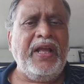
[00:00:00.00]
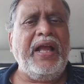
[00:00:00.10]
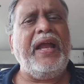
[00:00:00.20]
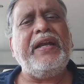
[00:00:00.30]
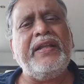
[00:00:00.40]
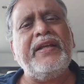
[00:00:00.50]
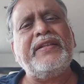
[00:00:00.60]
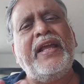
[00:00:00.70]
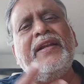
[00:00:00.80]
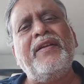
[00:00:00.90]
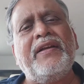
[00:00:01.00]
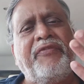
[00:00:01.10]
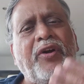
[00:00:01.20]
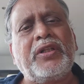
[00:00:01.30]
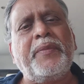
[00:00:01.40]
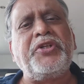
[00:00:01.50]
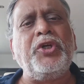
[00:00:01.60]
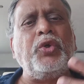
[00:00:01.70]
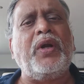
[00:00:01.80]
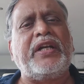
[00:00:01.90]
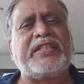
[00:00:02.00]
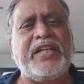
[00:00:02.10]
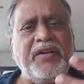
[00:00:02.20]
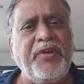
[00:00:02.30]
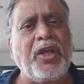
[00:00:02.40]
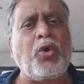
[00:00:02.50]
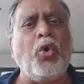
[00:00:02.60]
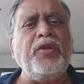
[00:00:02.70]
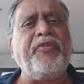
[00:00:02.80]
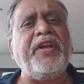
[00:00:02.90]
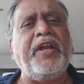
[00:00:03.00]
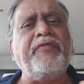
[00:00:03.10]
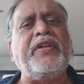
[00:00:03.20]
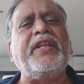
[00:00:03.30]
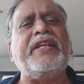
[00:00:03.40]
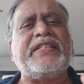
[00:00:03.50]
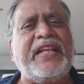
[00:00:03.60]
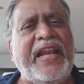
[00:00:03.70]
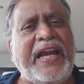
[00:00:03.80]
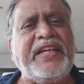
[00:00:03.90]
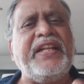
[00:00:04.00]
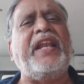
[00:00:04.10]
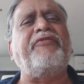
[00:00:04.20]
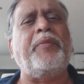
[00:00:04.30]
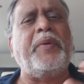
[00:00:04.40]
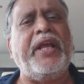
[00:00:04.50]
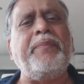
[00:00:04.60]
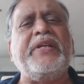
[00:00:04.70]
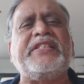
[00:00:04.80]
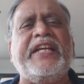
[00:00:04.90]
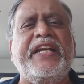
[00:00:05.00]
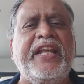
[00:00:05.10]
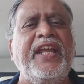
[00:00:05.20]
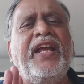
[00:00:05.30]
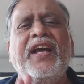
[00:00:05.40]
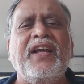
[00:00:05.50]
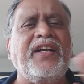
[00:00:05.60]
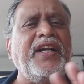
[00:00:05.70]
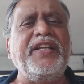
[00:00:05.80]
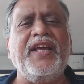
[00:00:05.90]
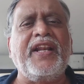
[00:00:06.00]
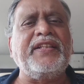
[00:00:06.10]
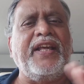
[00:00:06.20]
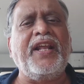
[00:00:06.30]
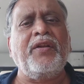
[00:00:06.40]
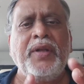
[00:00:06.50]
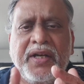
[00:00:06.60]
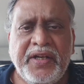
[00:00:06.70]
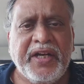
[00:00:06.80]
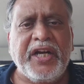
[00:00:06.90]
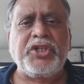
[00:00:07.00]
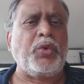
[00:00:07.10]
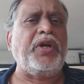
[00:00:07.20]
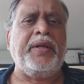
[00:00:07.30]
And then for the machine to understand, we are codifying. Everything is a Latin alphabet A, B, C, D written here and there, and English only,